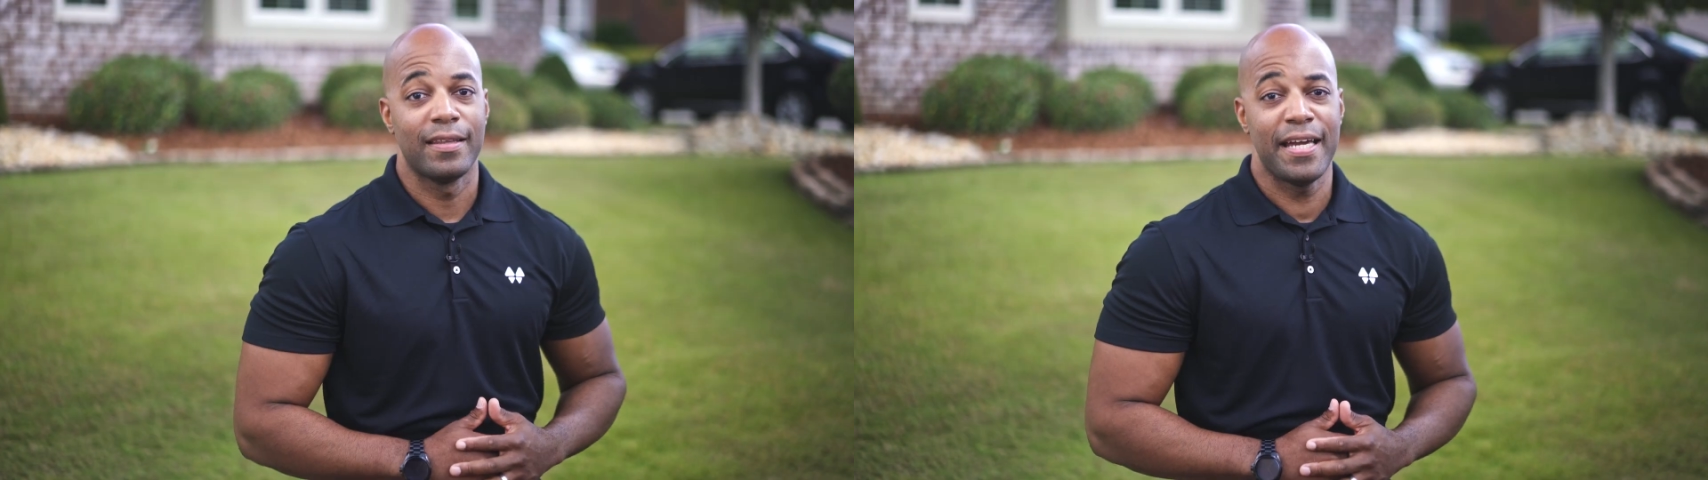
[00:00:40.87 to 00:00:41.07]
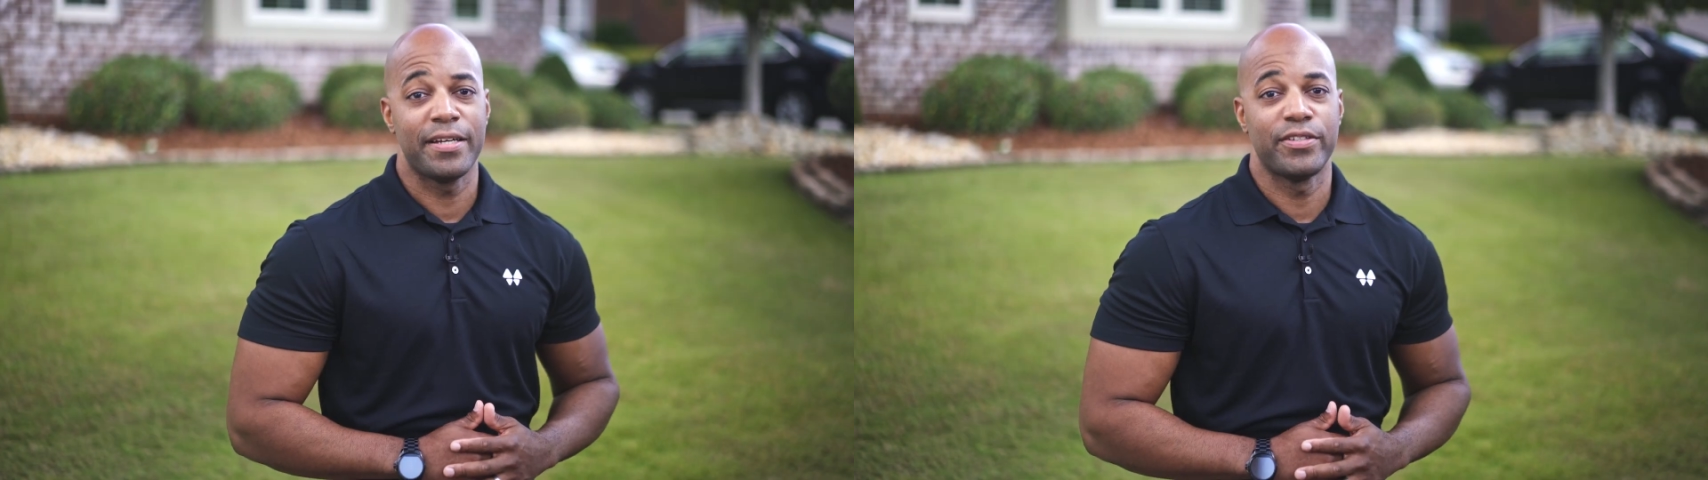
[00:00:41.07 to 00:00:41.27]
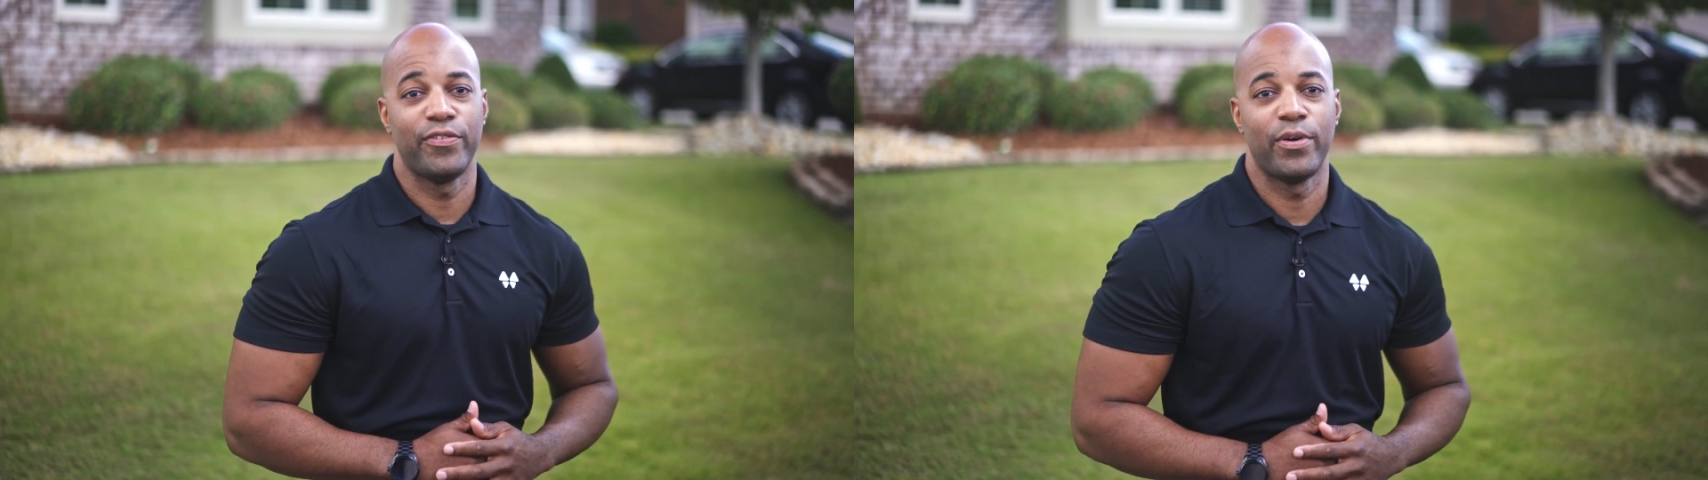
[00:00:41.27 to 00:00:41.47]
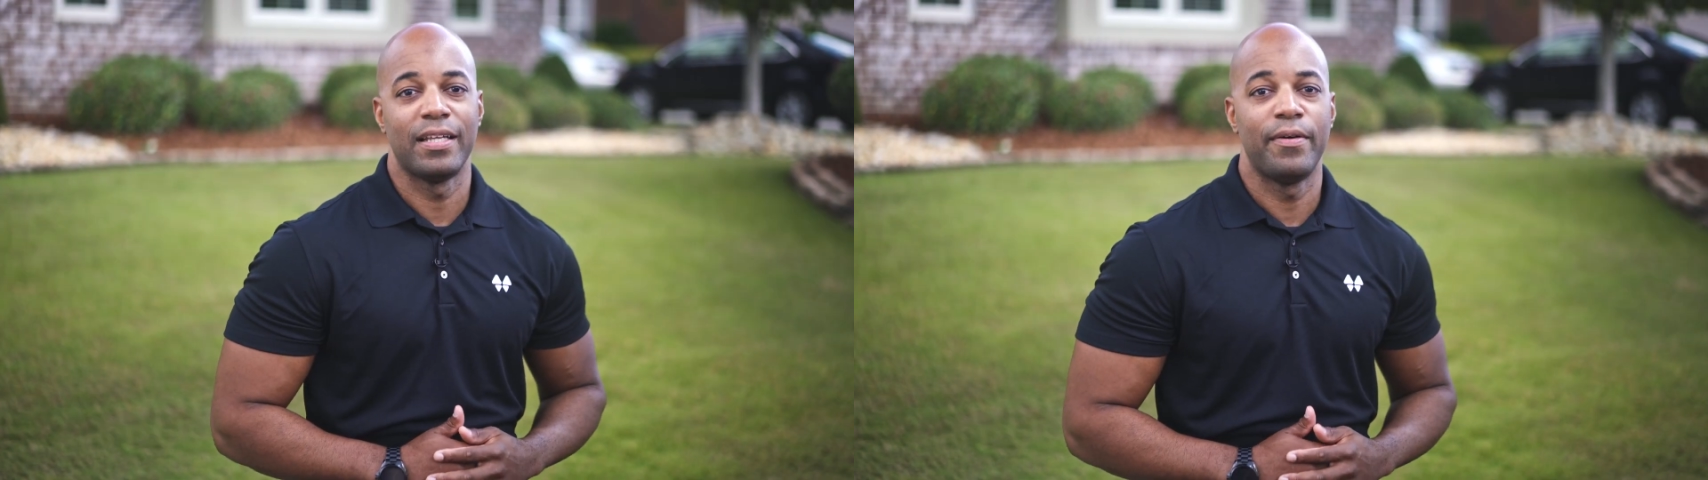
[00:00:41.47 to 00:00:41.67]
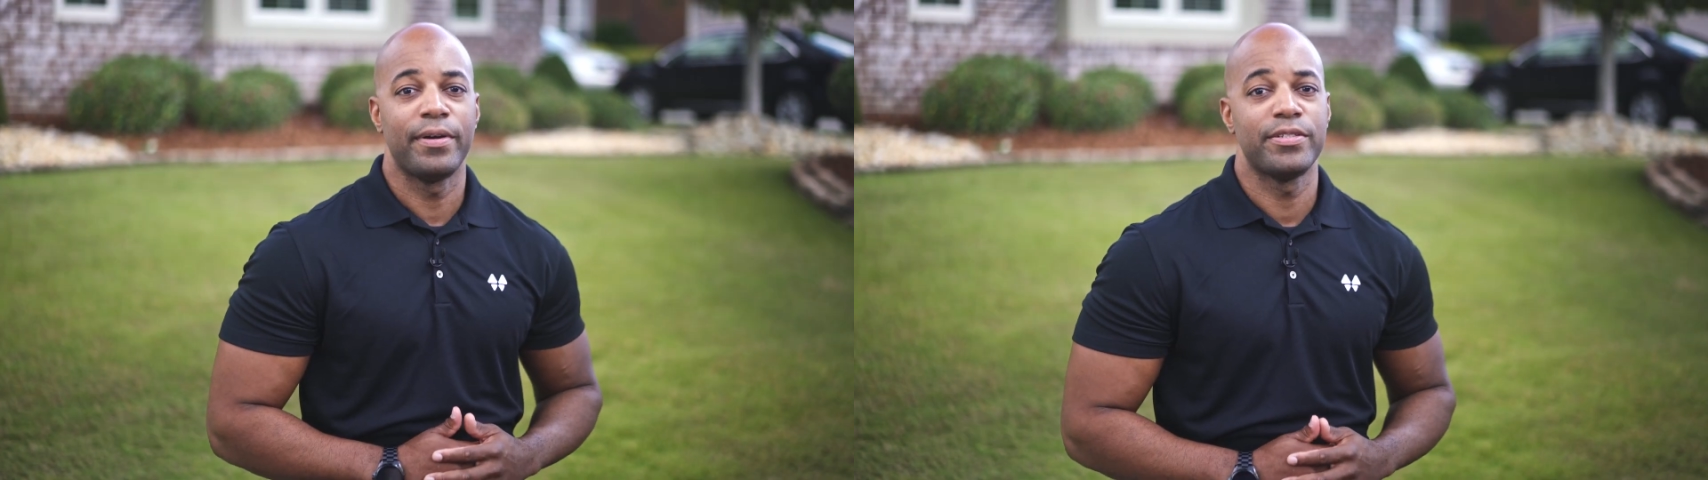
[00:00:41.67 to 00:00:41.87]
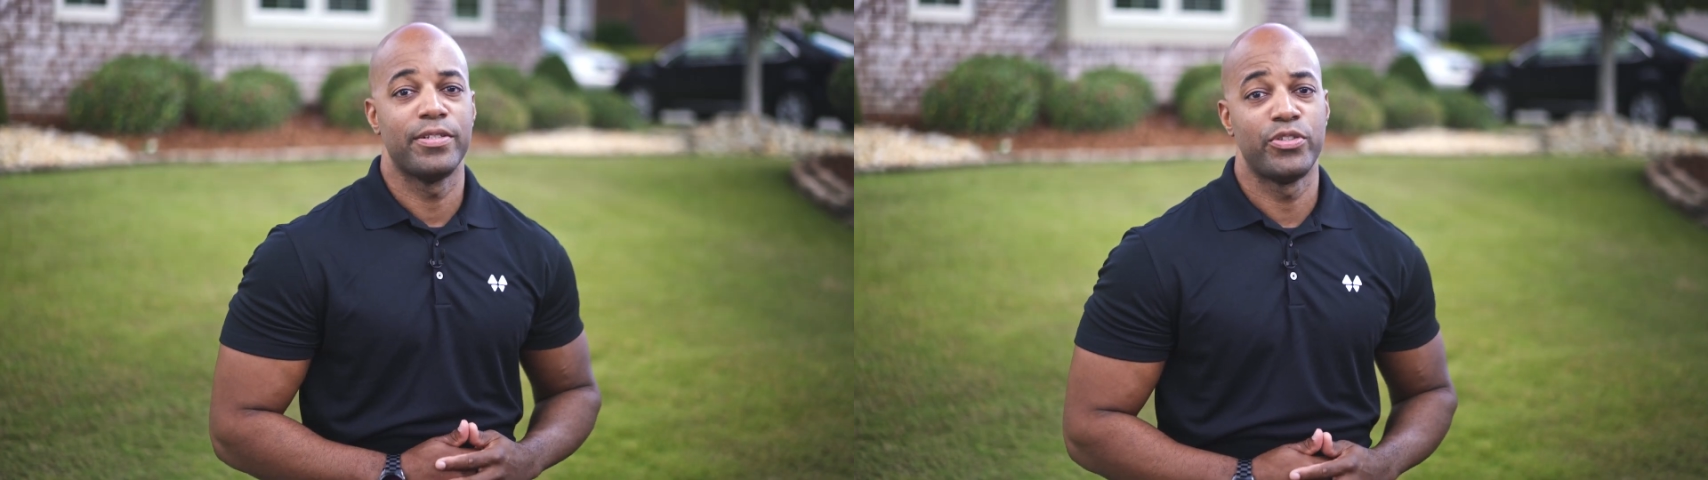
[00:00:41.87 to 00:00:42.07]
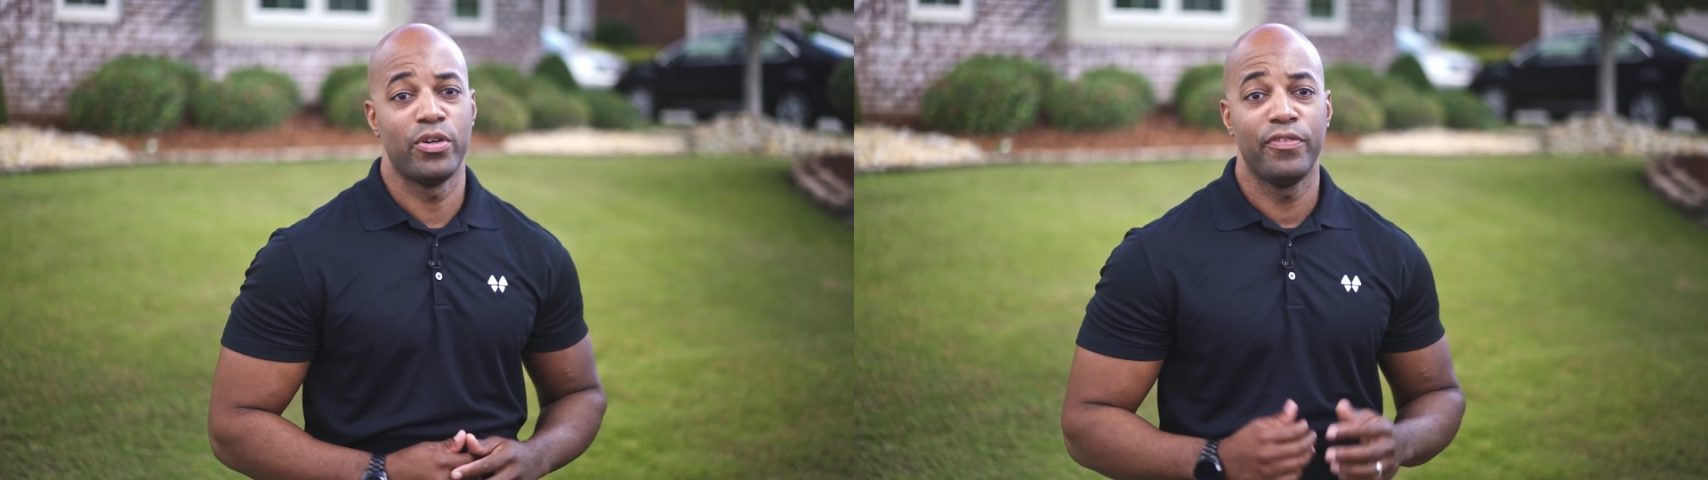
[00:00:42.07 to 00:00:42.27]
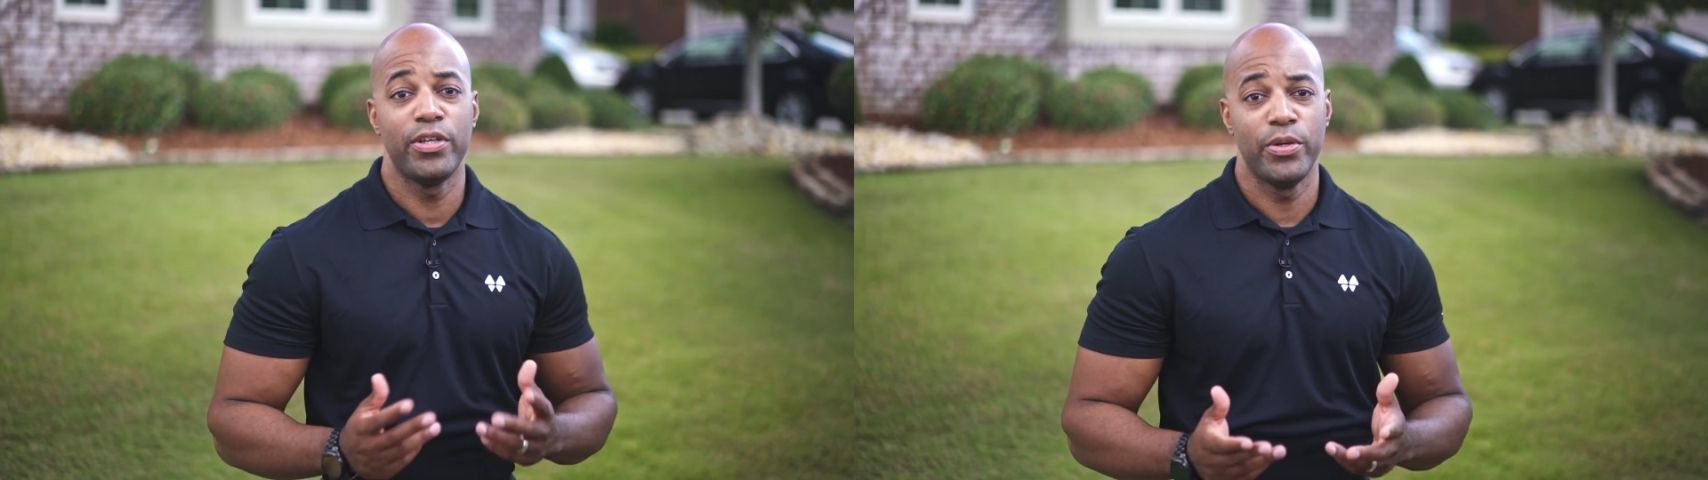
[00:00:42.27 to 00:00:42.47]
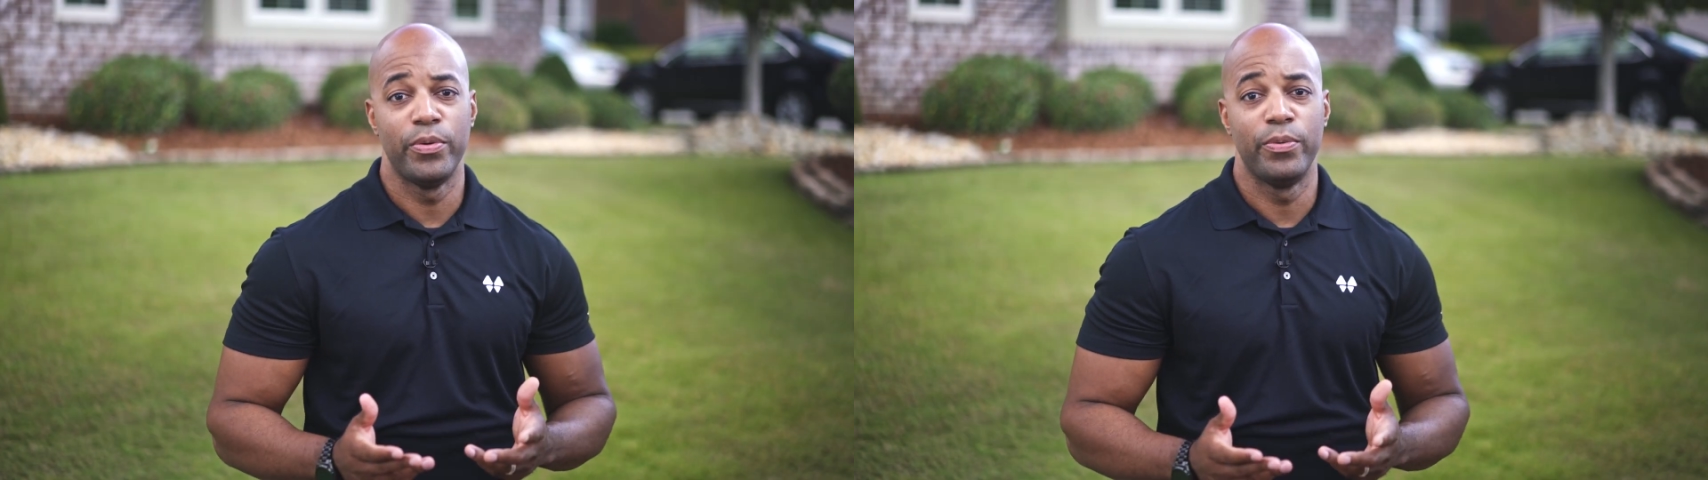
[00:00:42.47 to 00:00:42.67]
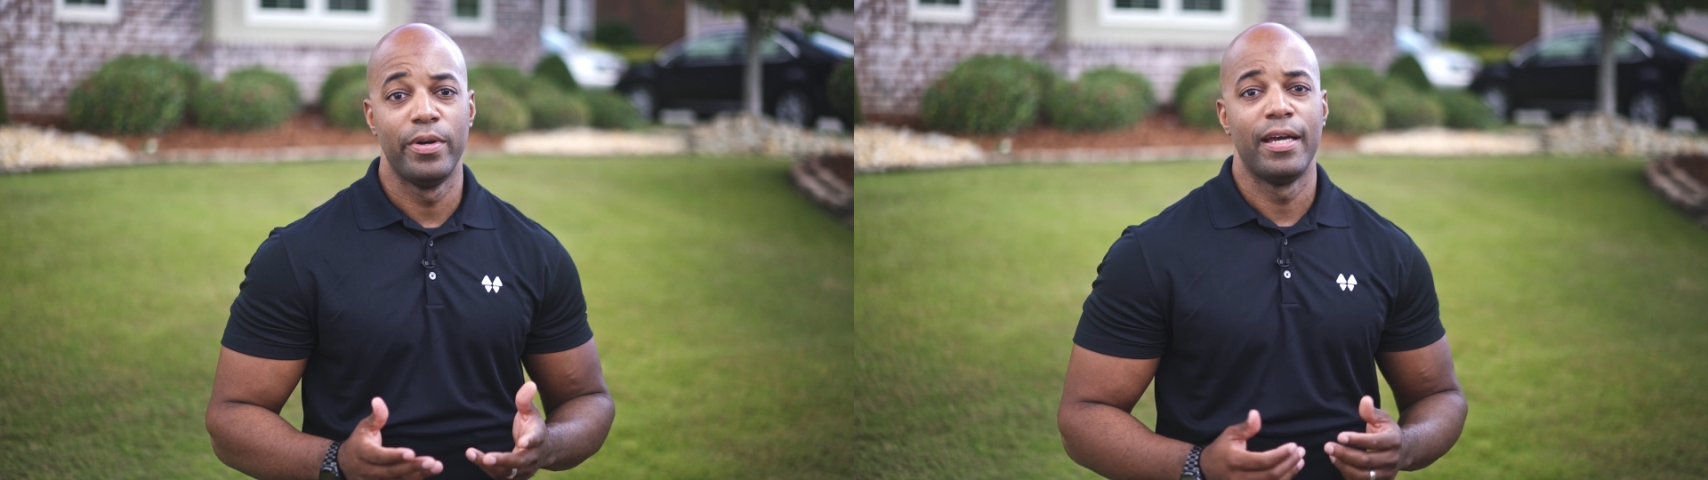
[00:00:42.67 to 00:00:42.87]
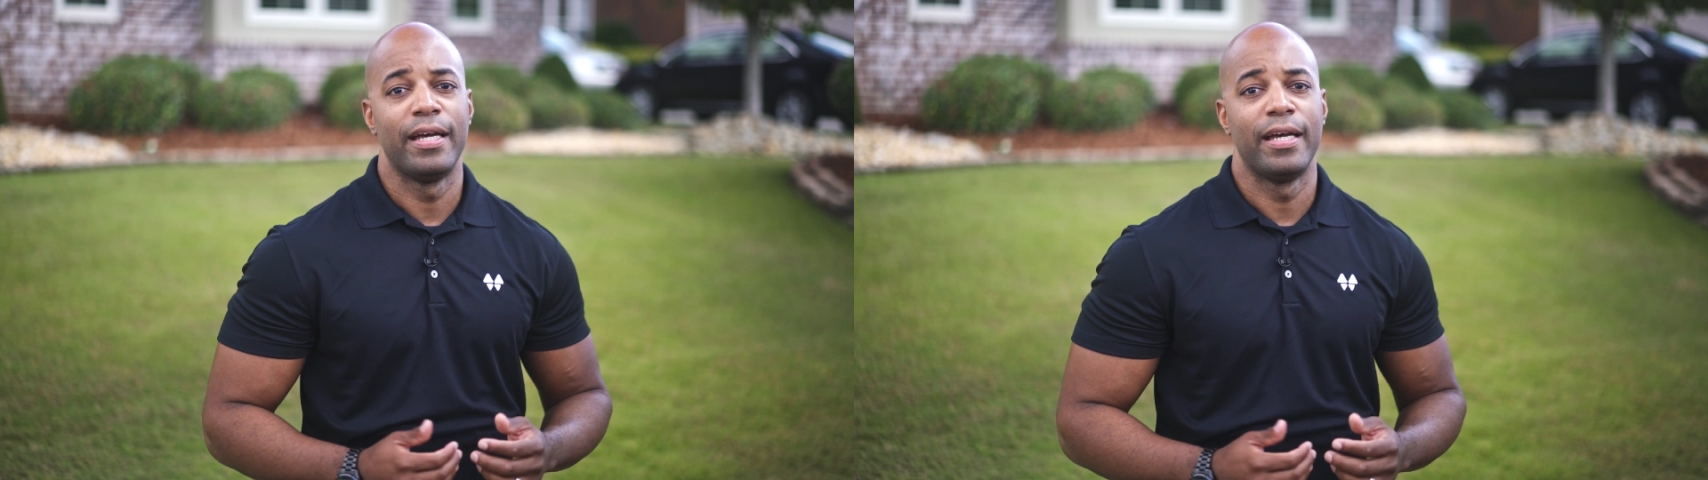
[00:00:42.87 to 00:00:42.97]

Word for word: Thanks for allowing us to serve you